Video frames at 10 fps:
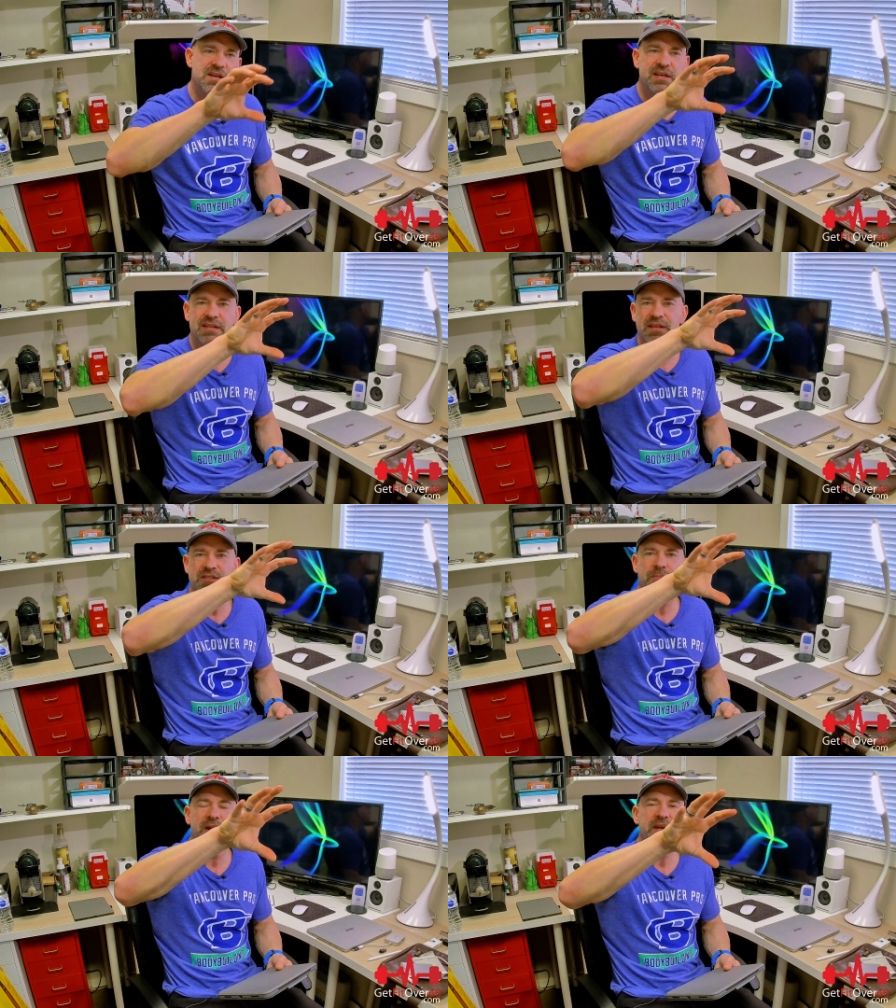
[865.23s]
at
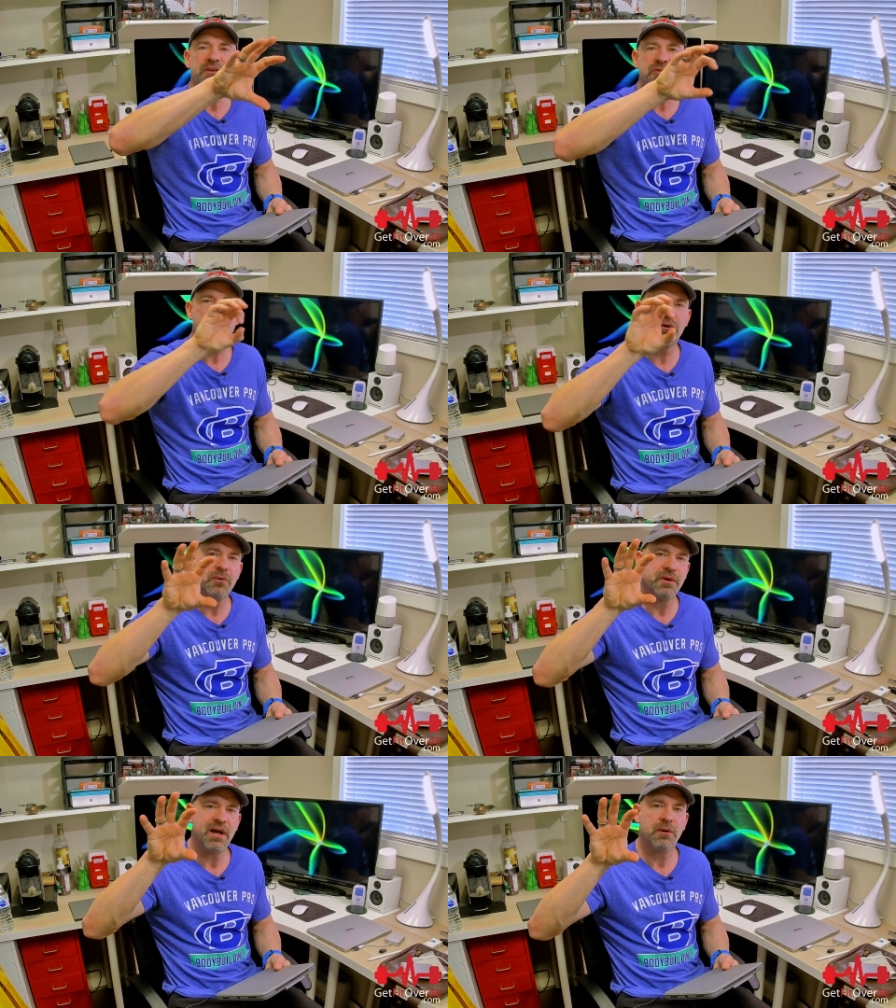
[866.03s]
least my
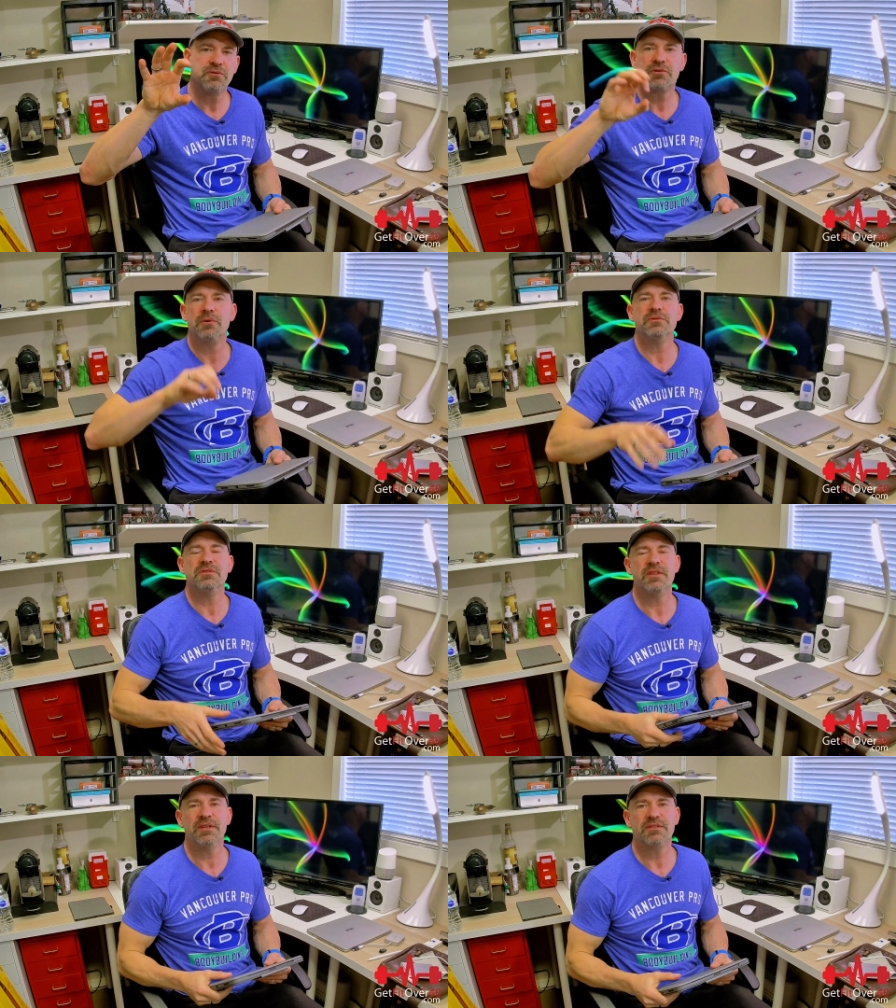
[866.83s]
intro and outros
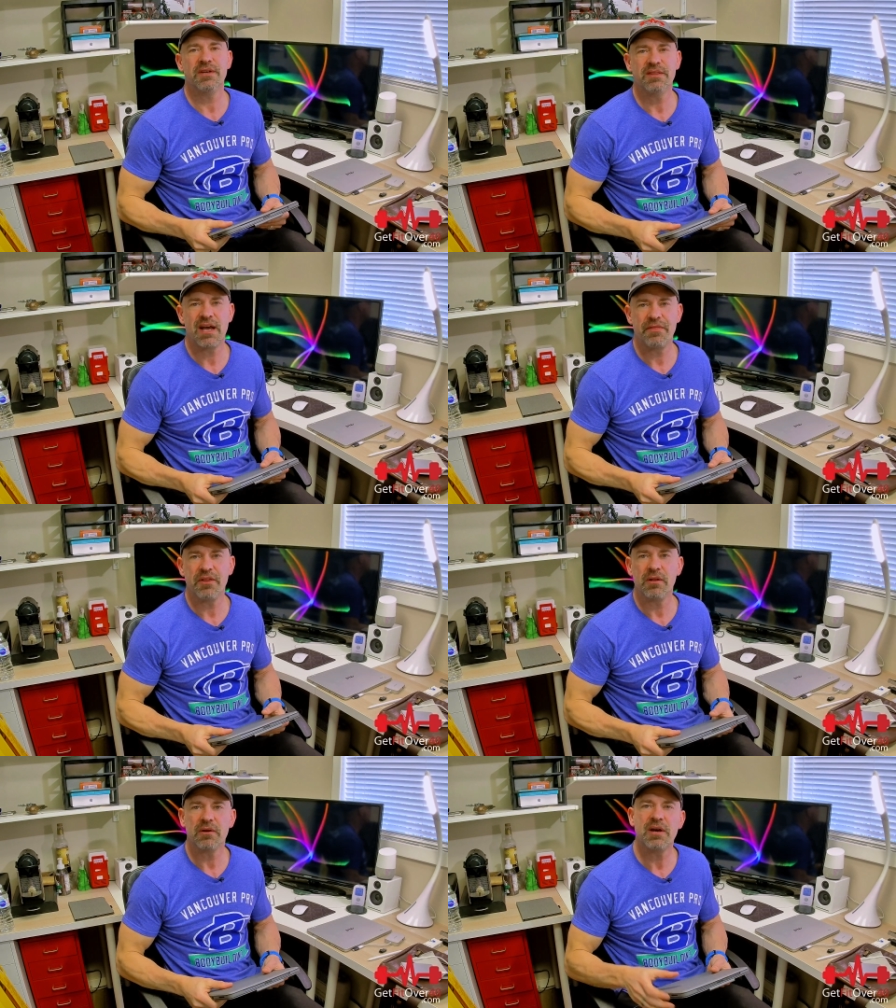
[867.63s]
and things like that
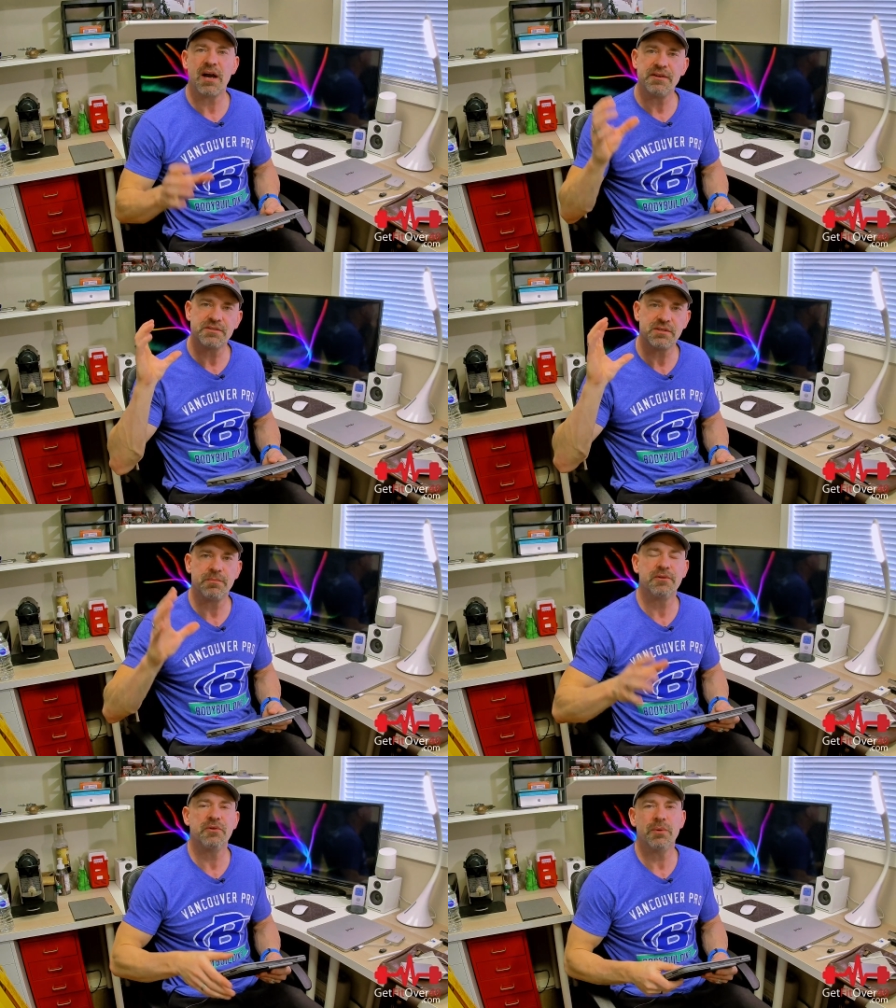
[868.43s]
that look kind of
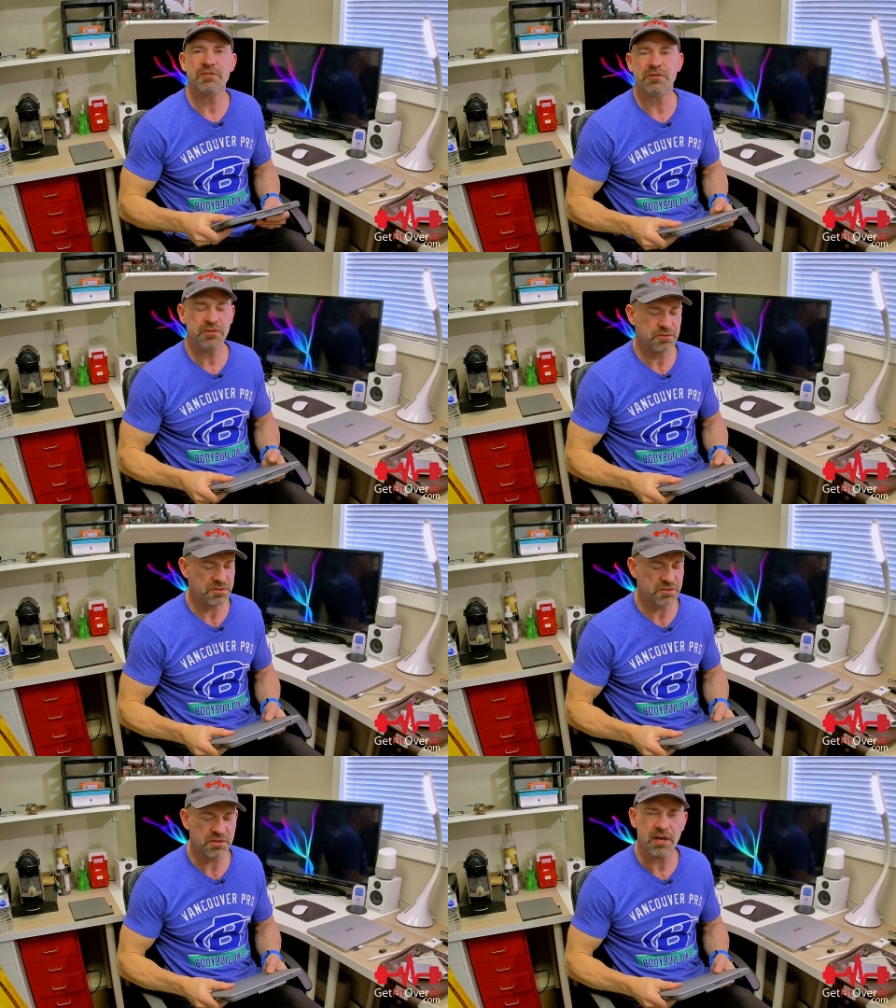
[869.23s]
similar to what you're used
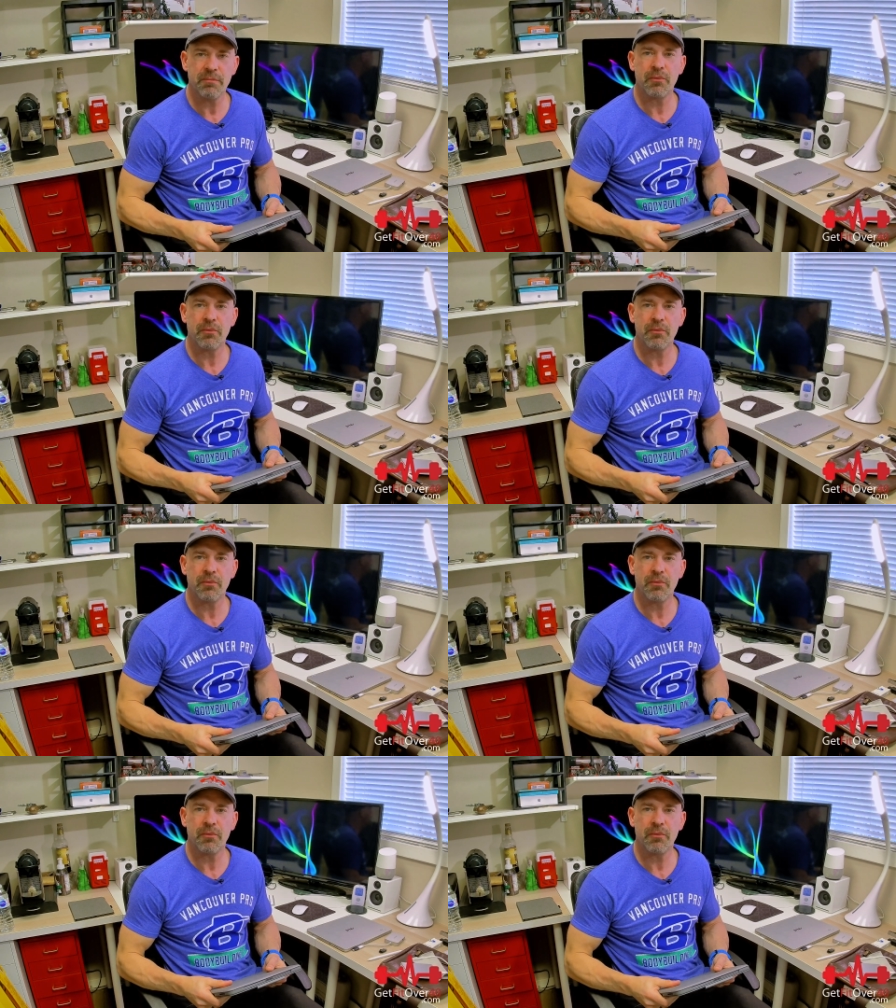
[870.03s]
to seeing.